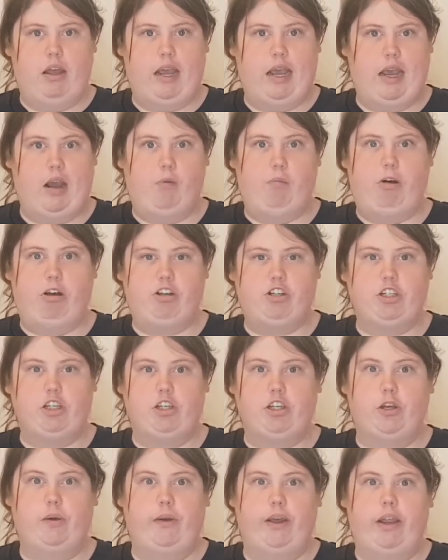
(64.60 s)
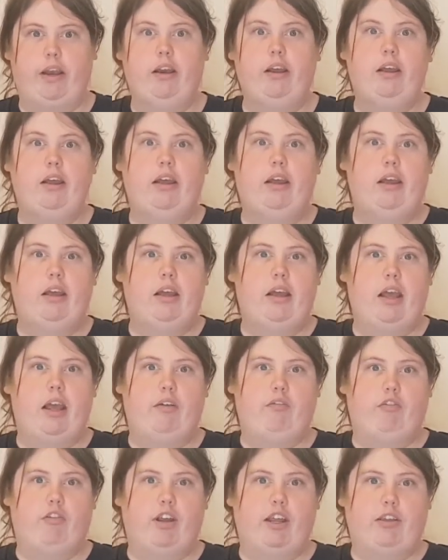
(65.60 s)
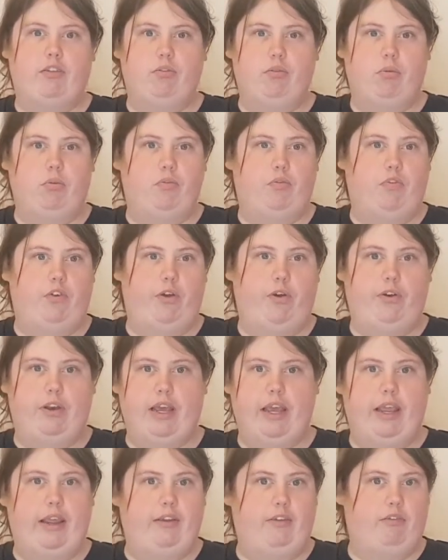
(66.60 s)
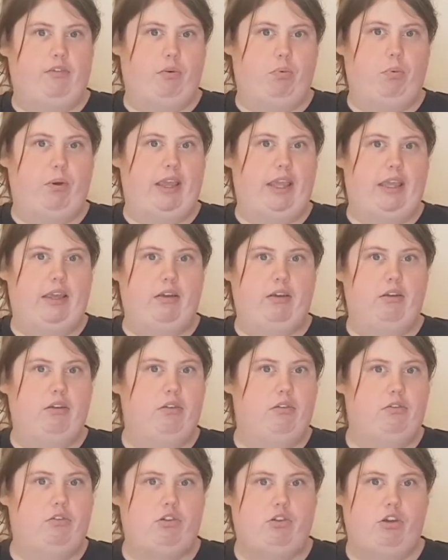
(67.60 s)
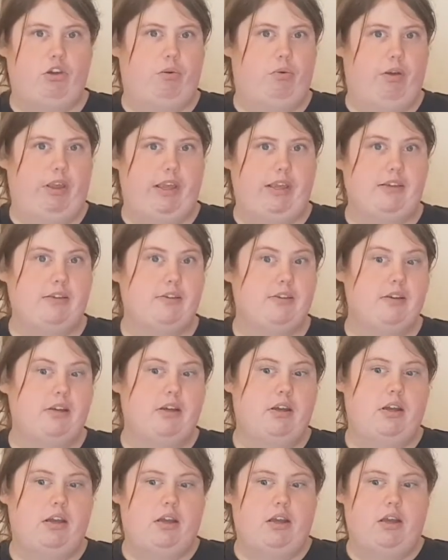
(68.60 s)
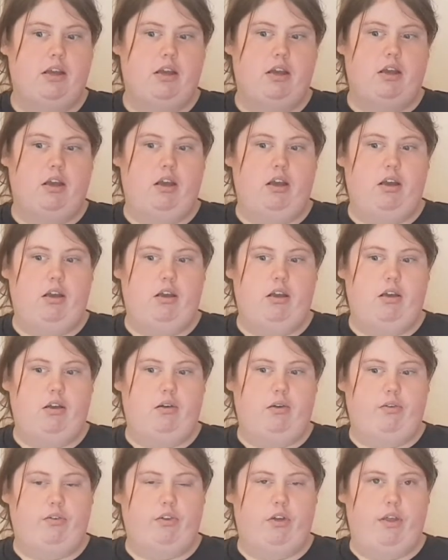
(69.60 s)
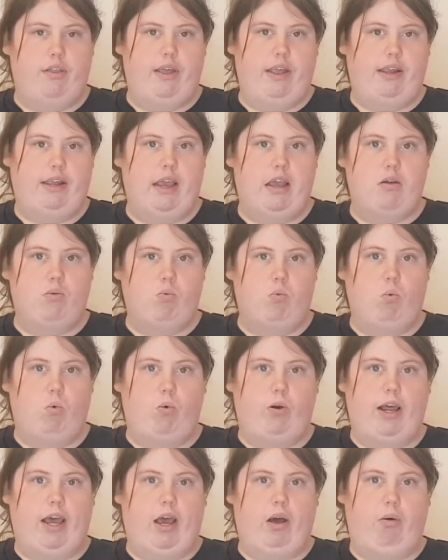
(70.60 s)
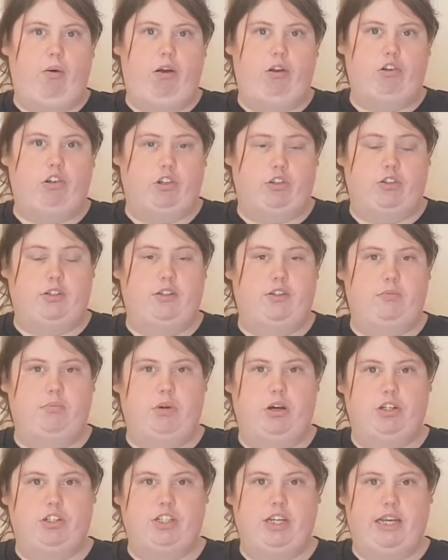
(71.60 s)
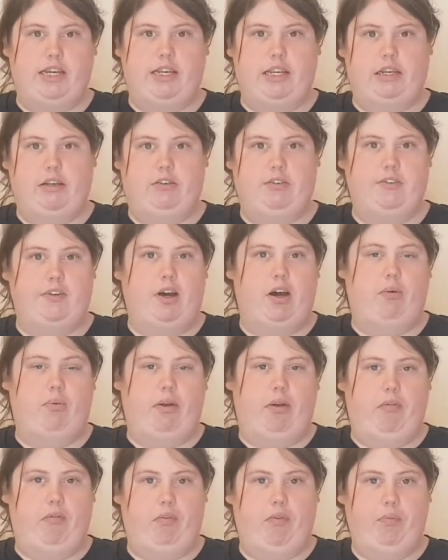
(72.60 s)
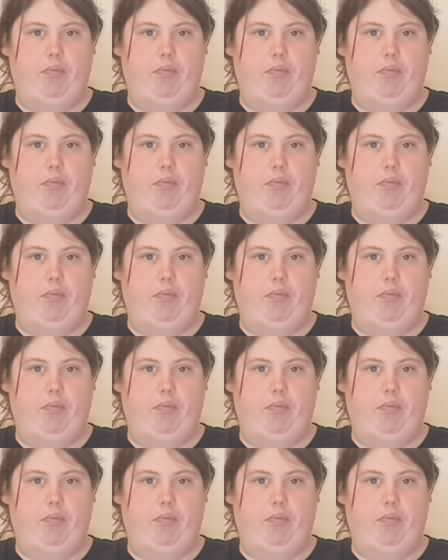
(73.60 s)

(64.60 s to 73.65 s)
how much you're doing every sort of few days, a week, 2 weeks, so they get worn out just as much as they did to start with.